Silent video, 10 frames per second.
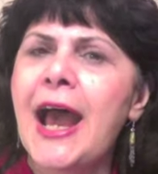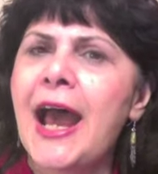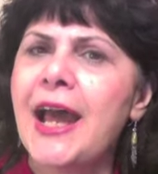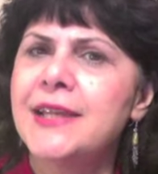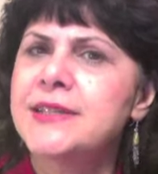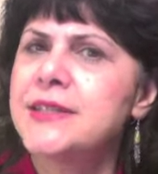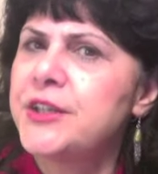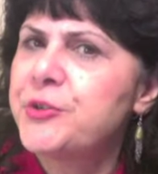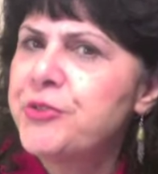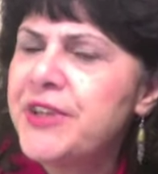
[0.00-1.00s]
and
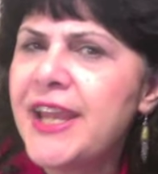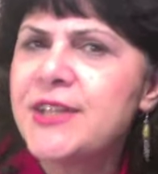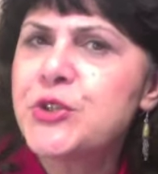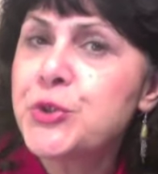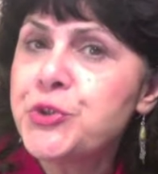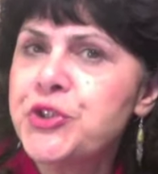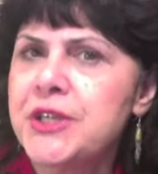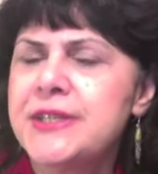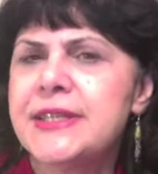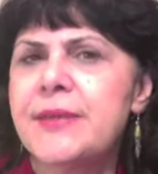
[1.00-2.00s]
create
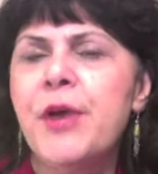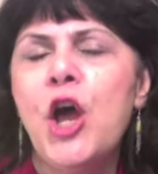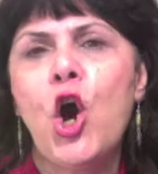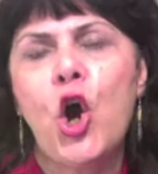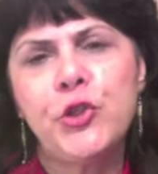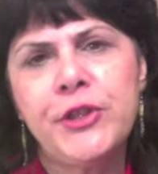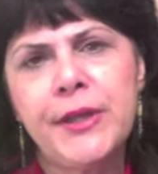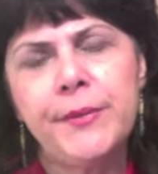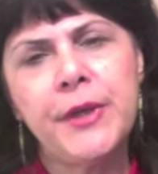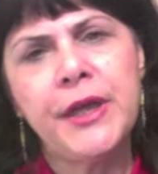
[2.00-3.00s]
socialism on
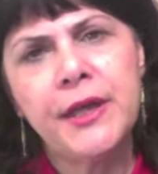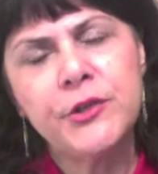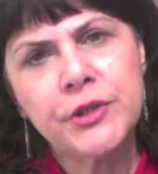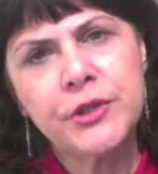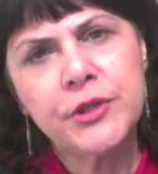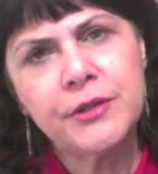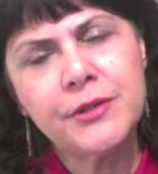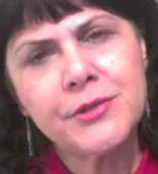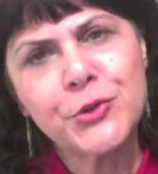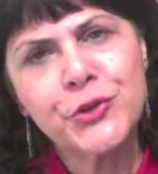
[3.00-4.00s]
the uh, uh,
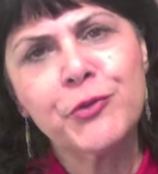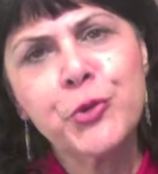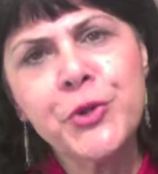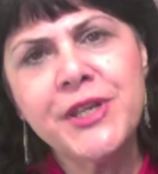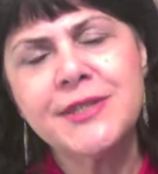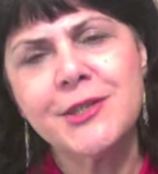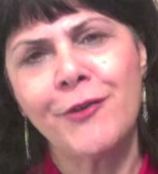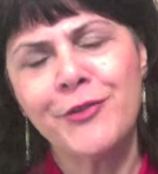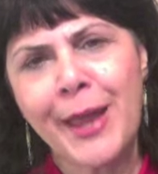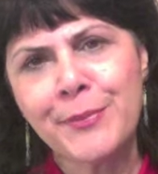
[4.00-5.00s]
sort of ruins
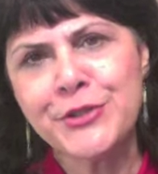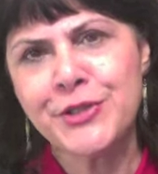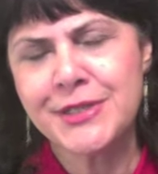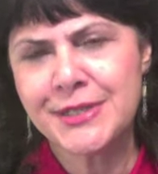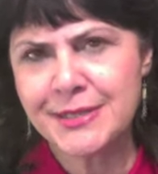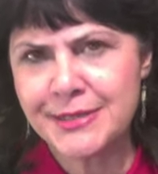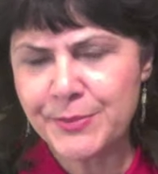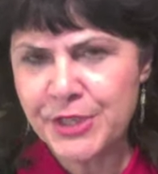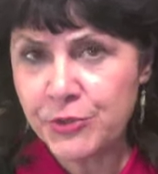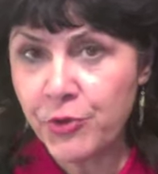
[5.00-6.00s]
of capitalist
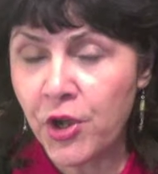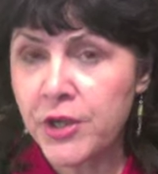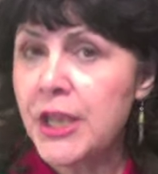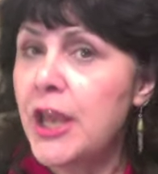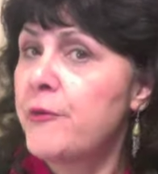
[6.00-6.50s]
system in Iran.